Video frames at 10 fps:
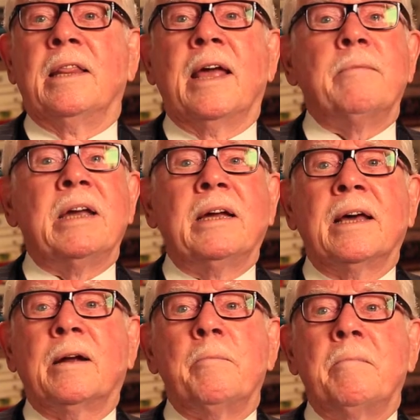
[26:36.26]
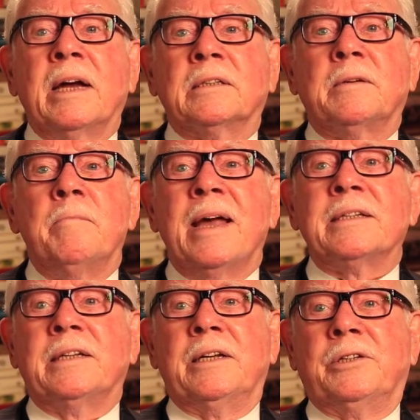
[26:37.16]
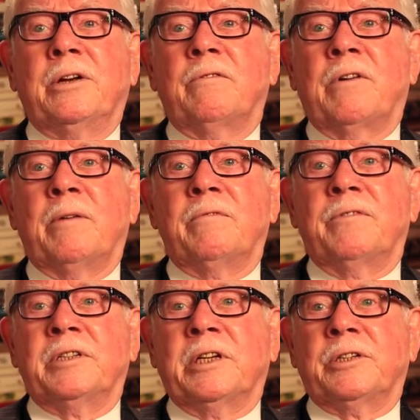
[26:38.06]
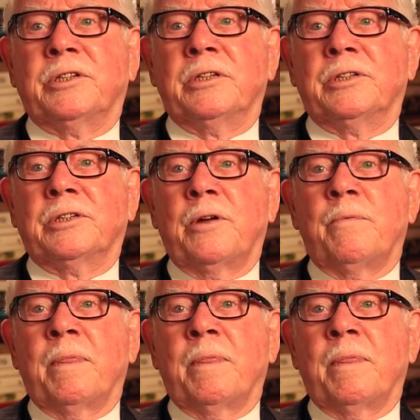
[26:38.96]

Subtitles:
They may get a mixed message from physicians.